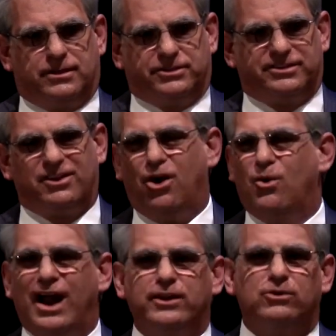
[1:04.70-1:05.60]
She said, "Oh,
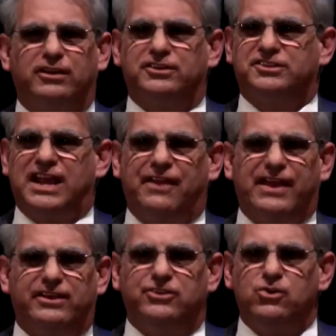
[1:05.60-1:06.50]
I don't understand
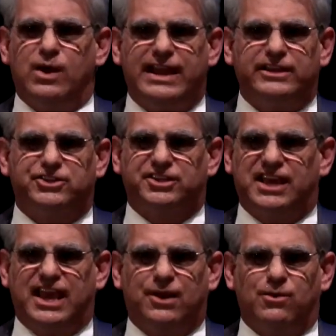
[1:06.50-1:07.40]
that new age
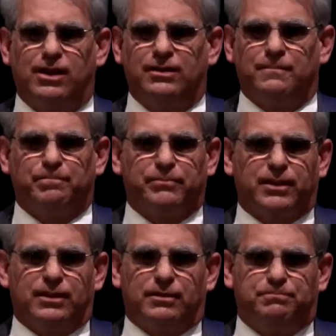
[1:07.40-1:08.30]
thing where
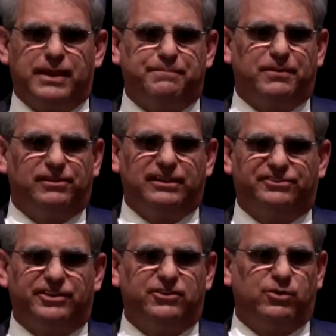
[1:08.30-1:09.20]
people
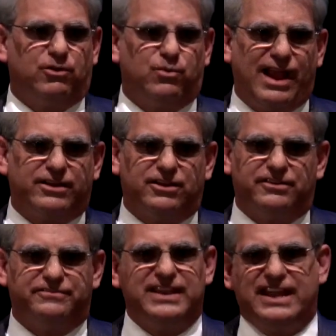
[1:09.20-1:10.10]
listen to a record
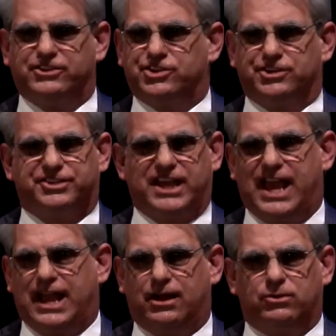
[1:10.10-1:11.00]
of nature
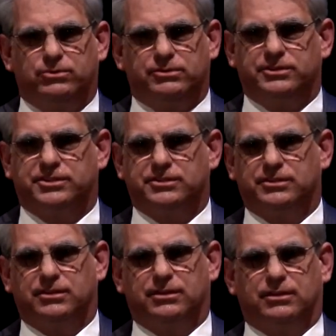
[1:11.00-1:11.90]
sounds,
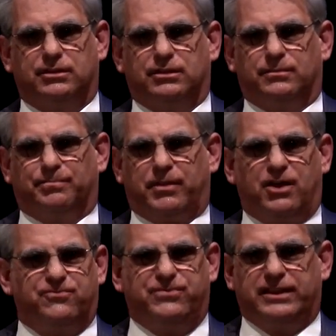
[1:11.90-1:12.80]

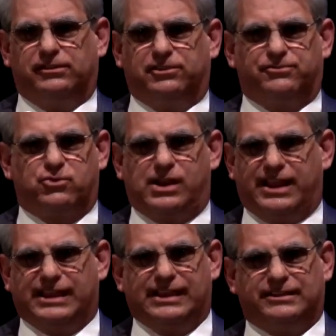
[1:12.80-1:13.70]
a field of
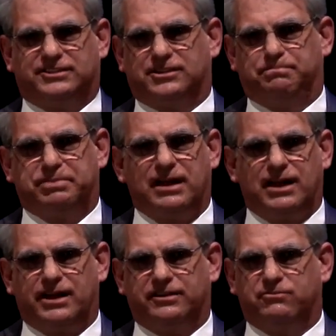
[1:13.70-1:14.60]
crickets, a
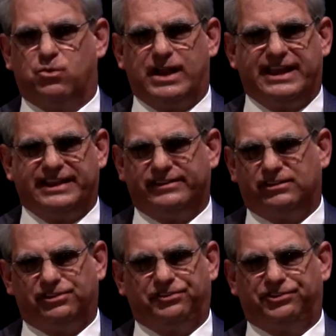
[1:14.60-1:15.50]
pod of
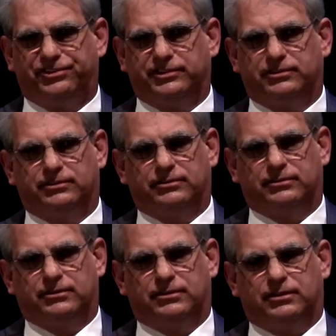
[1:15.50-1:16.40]
whales."
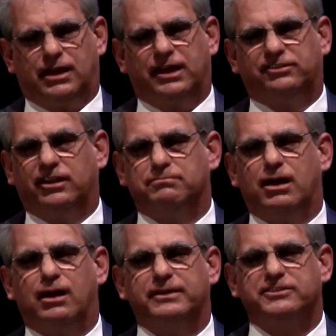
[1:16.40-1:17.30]
I said,
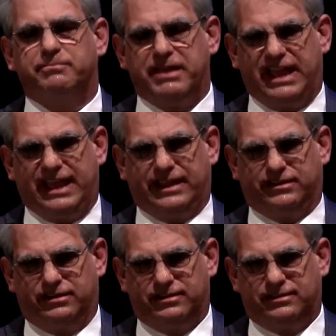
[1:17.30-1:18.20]
"Mom, it's a
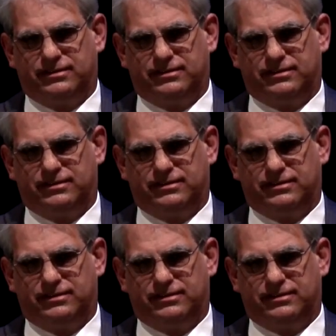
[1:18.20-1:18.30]
band."